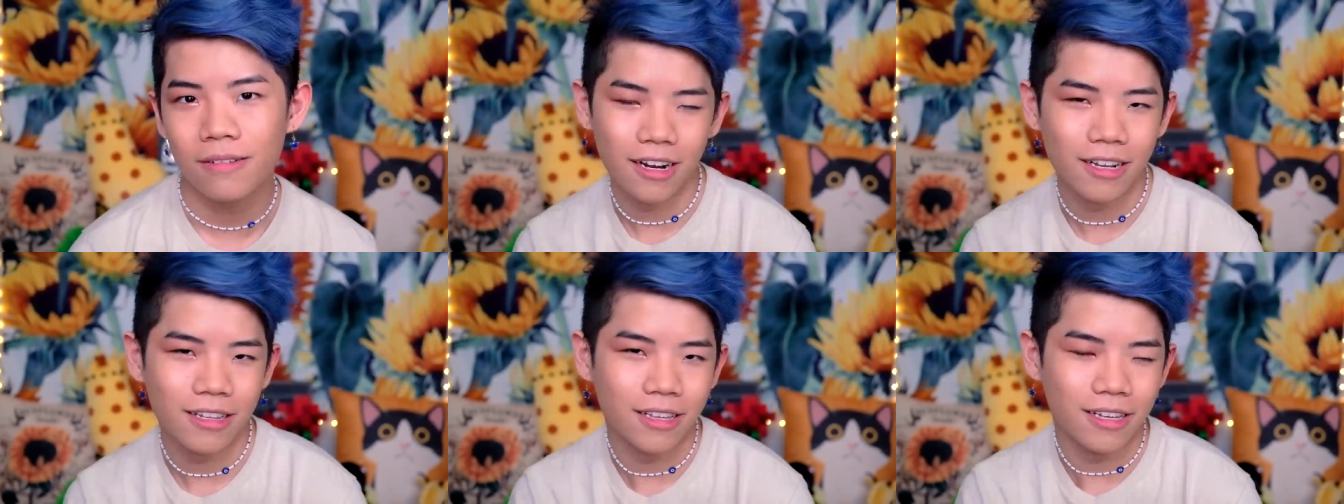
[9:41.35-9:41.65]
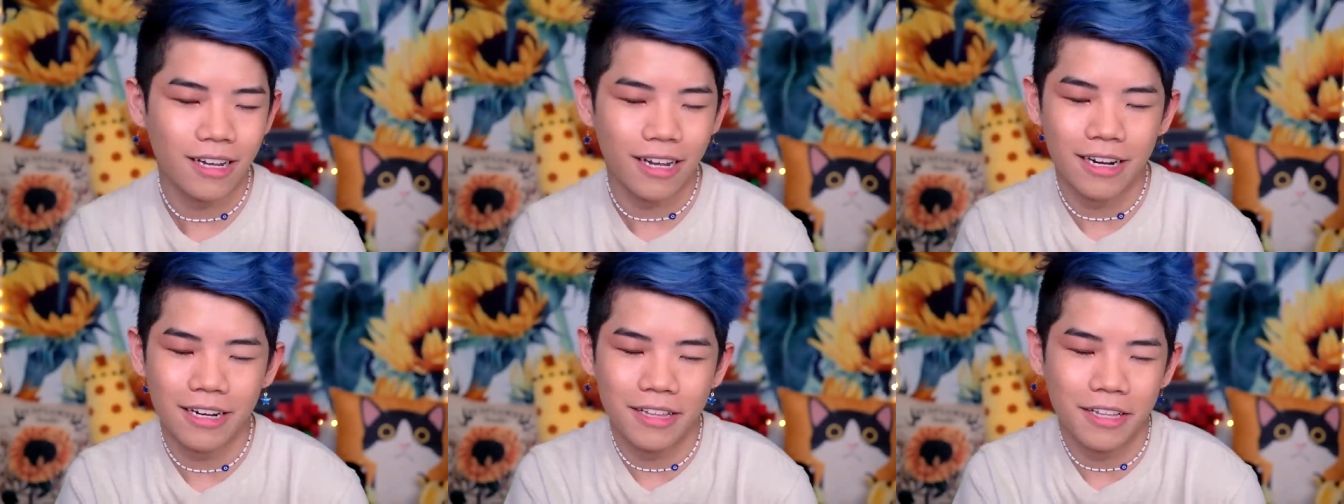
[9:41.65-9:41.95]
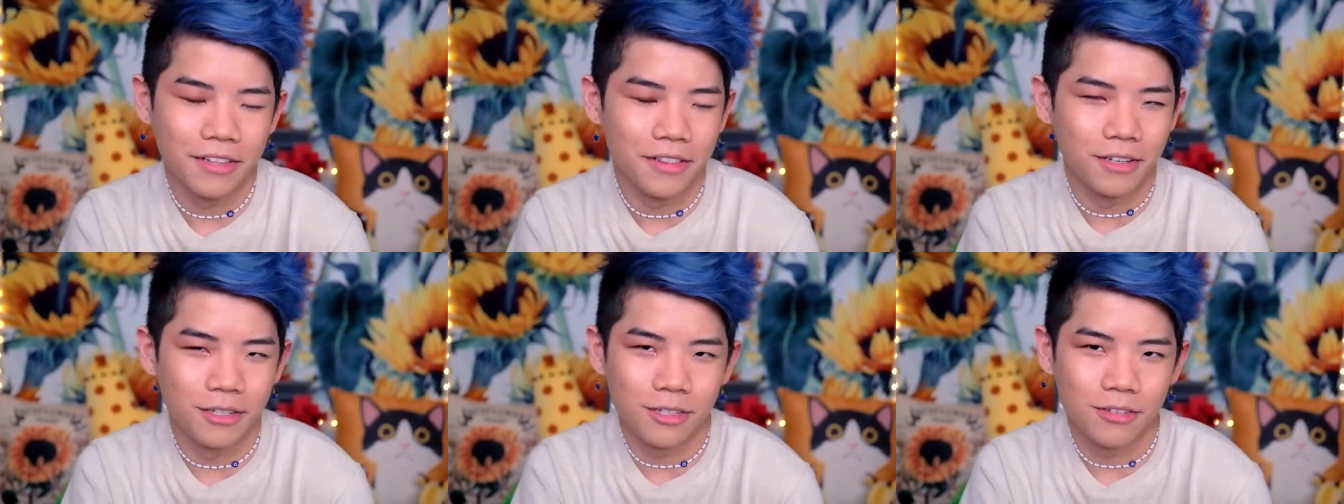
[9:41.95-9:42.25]
I think
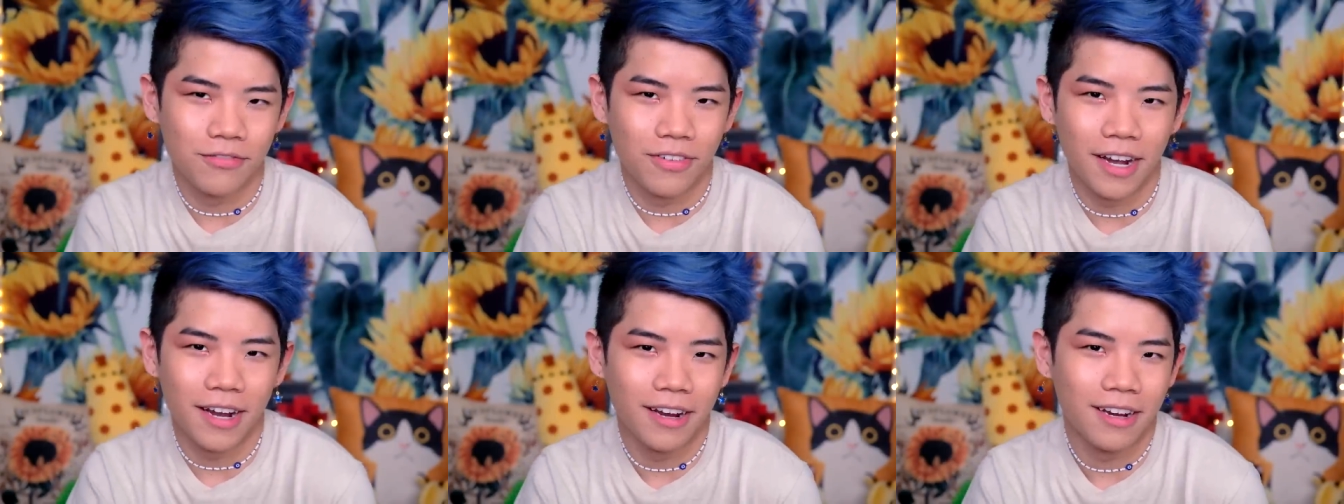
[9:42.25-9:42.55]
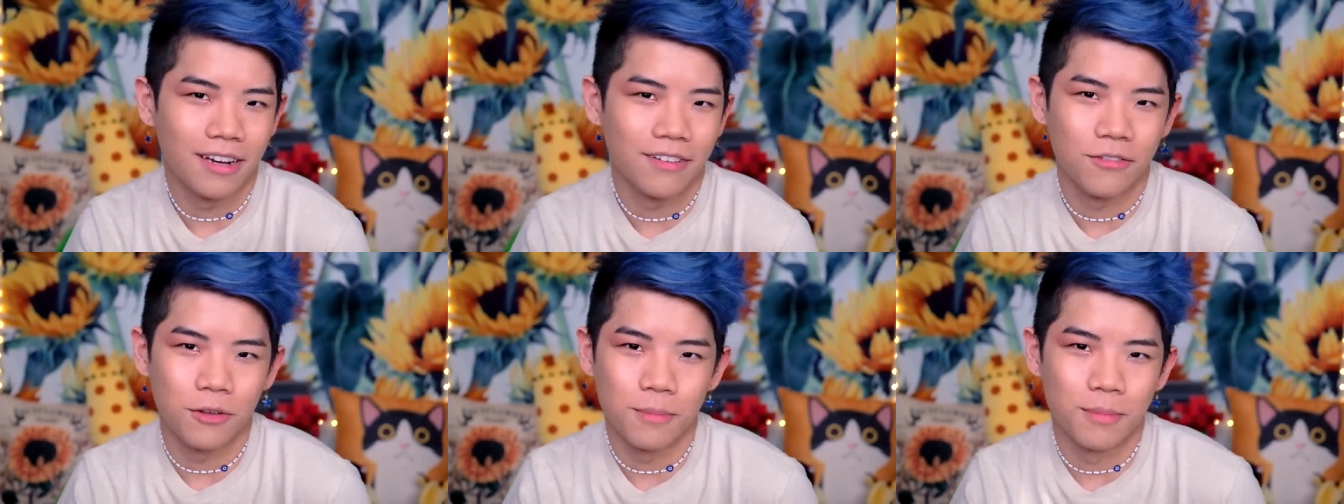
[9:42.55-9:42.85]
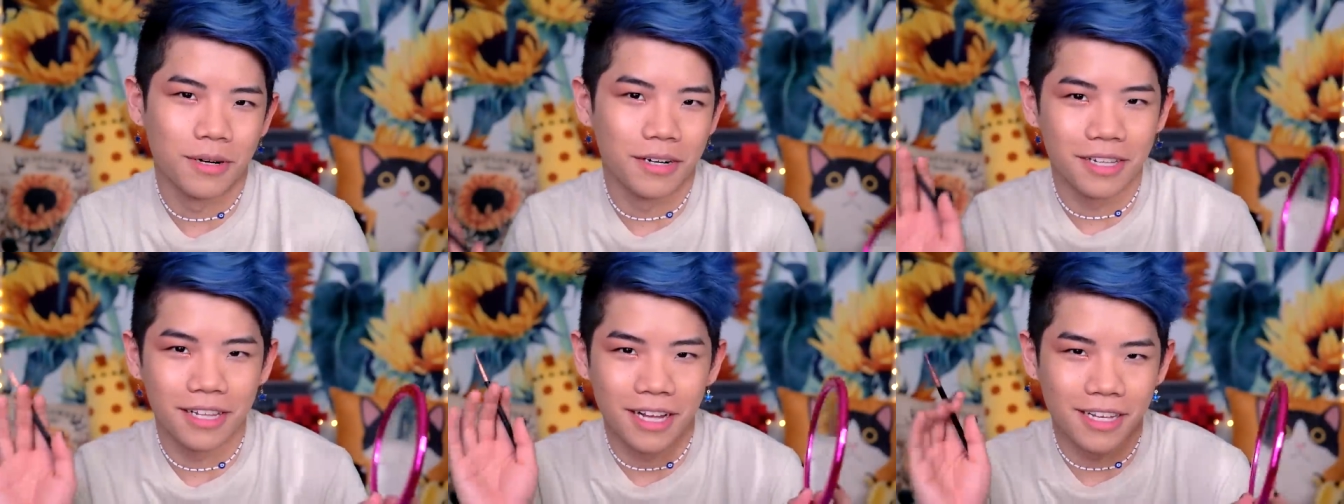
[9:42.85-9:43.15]
anything looks fine if you
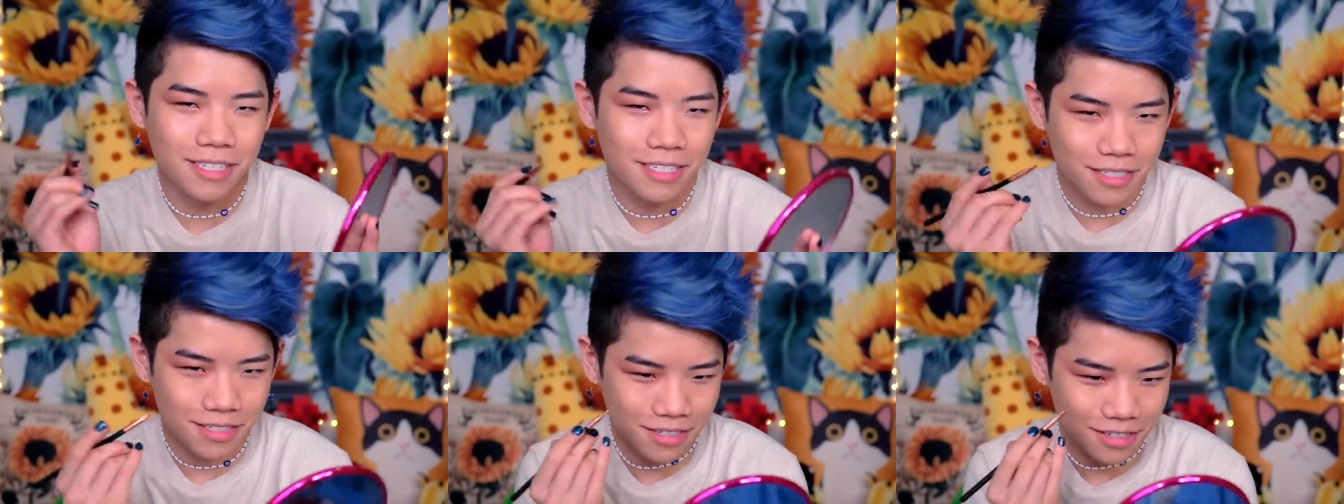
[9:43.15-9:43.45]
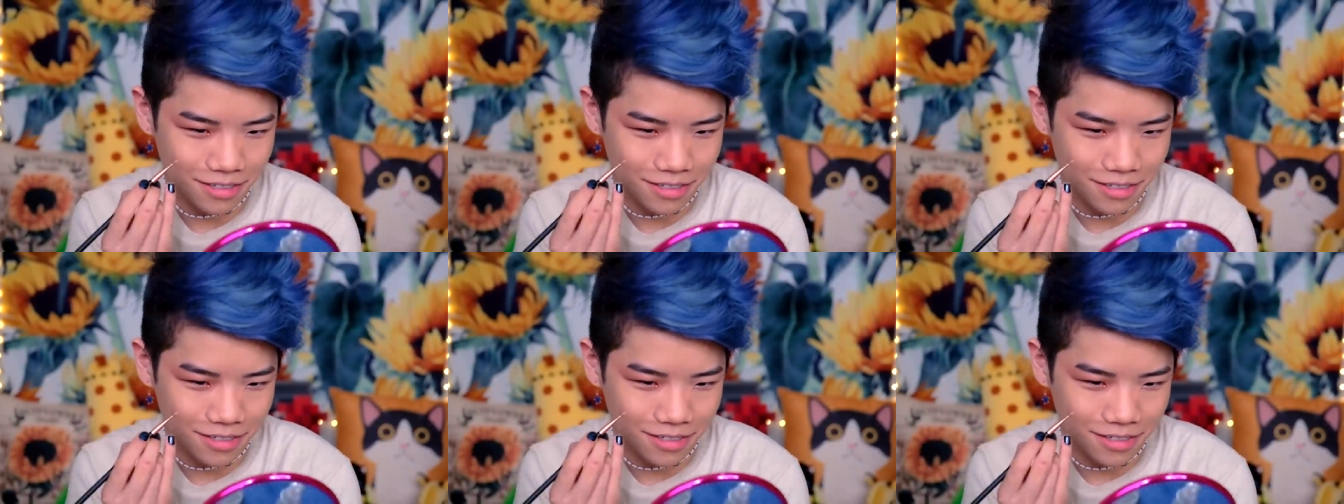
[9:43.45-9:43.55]
put glasses